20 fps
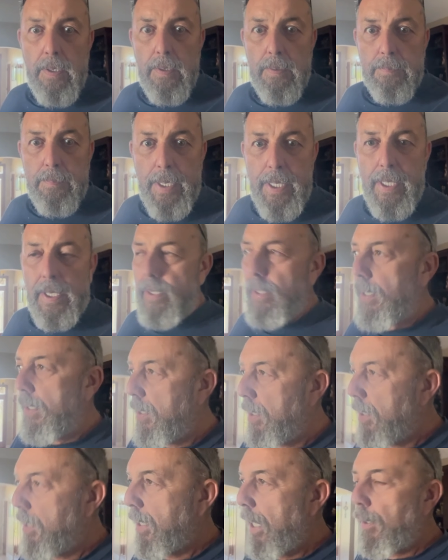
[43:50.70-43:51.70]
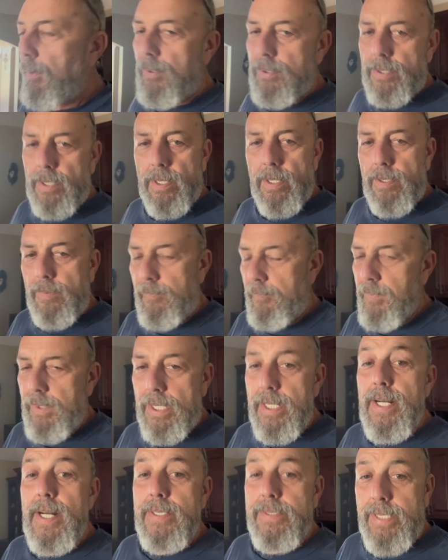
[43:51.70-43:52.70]
Man, that was an
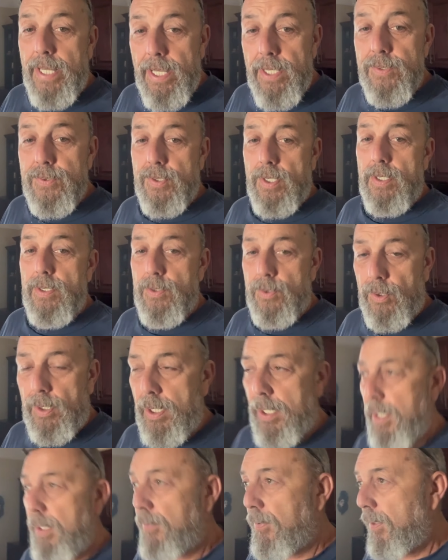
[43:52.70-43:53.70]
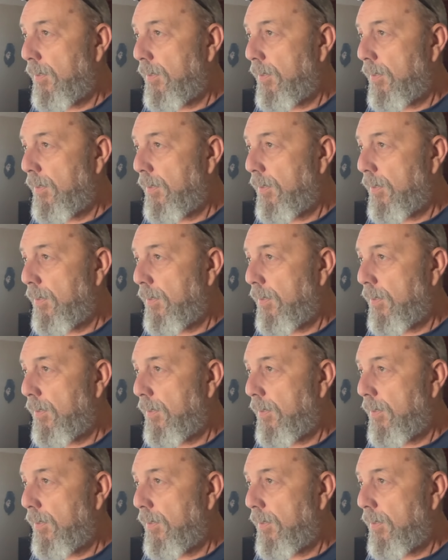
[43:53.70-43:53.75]
intense drive.